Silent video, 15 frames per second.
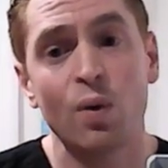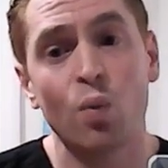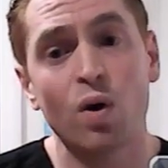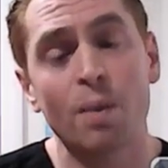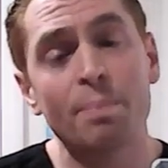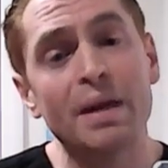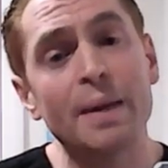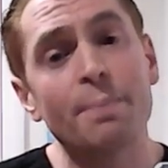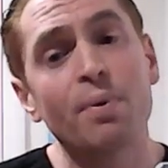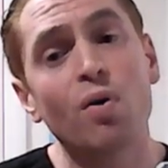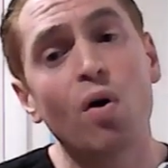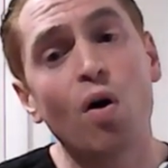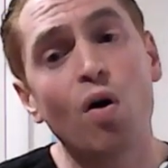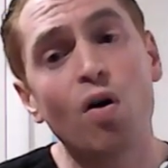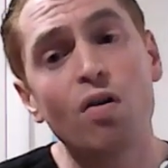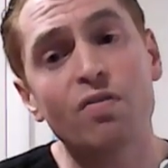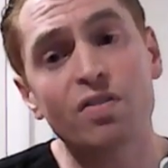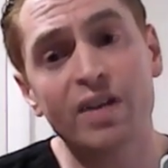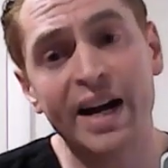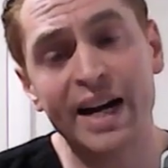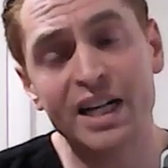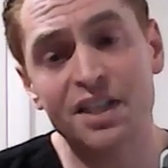where people
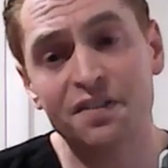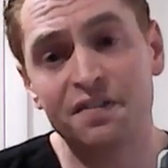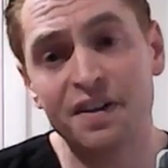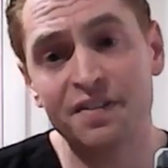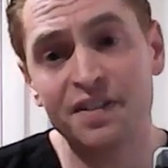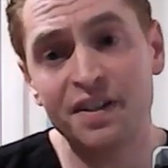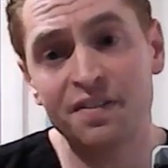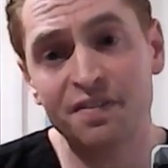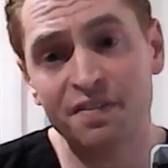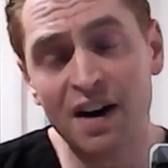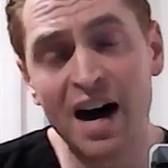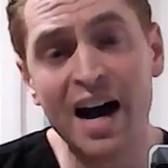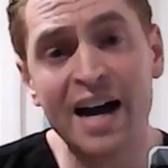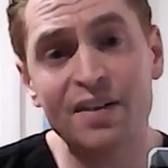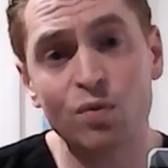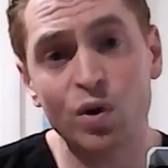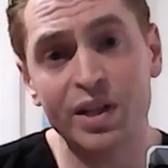over age 55